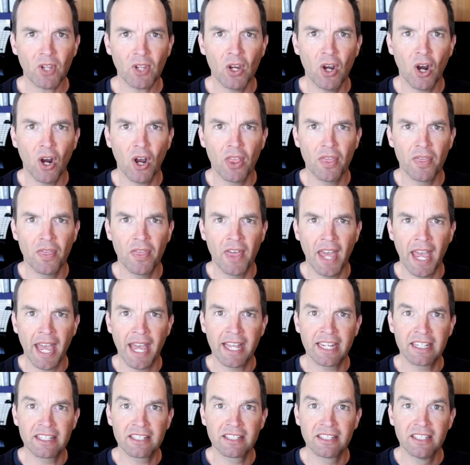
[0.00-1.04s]

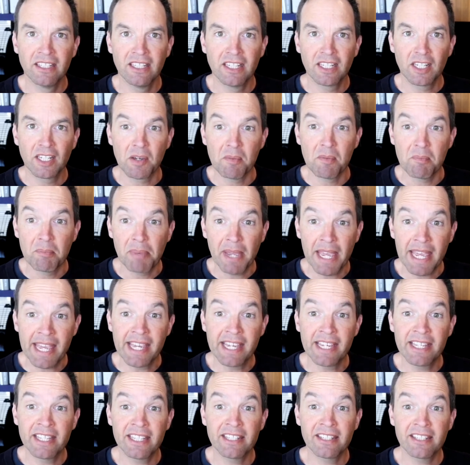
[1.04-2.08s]
that
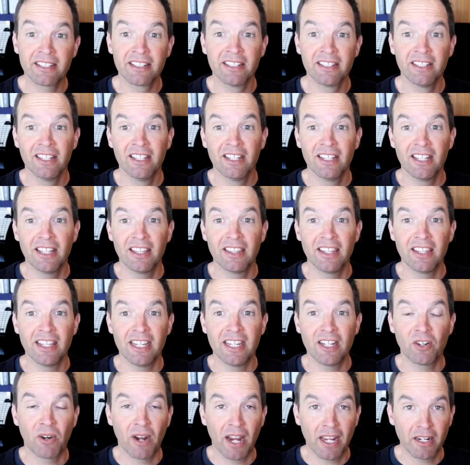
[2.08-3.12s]
compares the
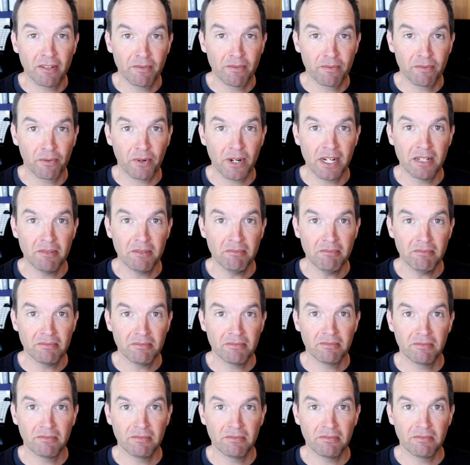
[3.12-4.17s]
creative freedom
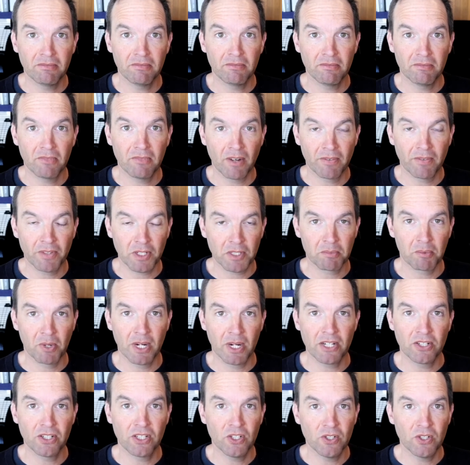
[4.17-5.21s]
of
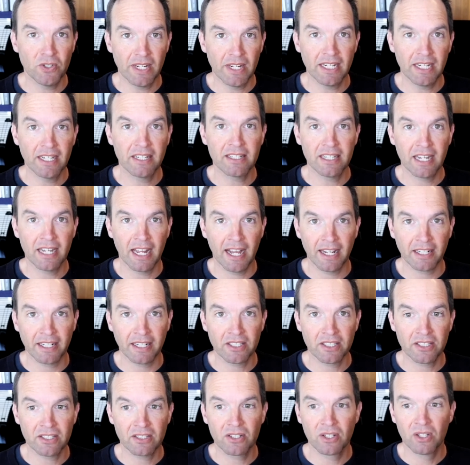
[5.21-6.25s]
expression you need as an
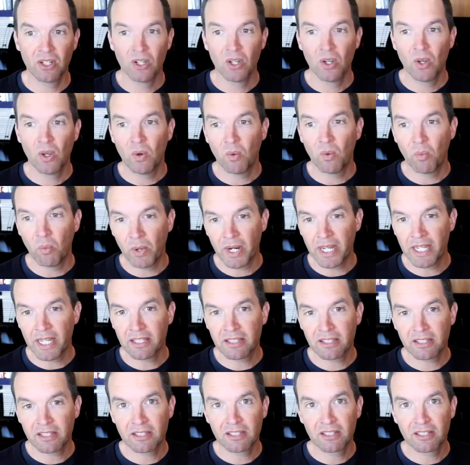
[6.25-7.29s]
artist
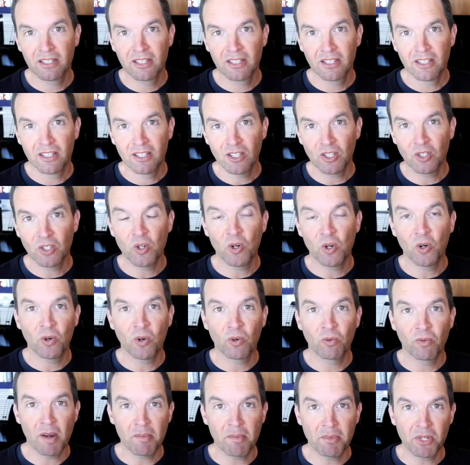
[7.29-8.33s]
with your
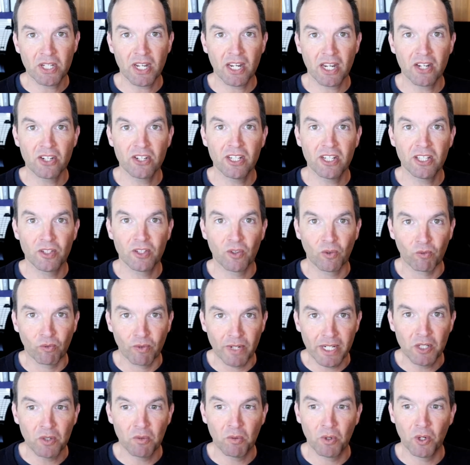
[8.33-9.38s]
reputation in the real
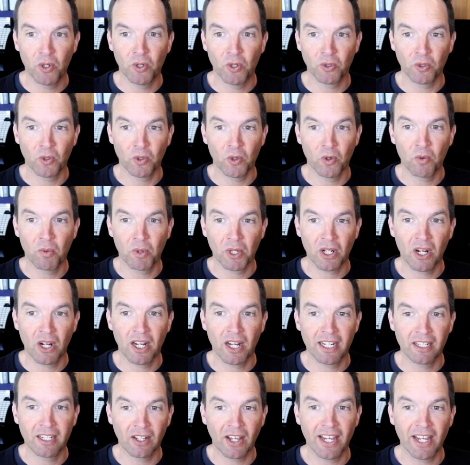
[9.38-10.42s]
world, or what I
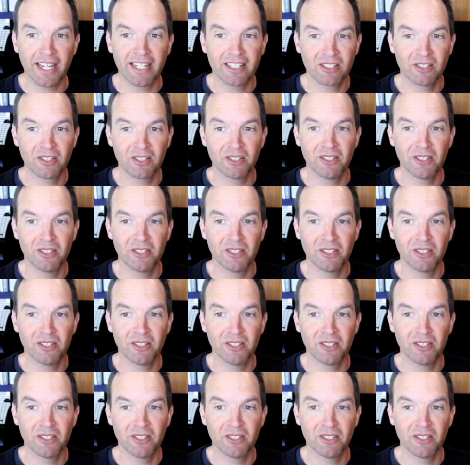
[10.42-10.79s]
like to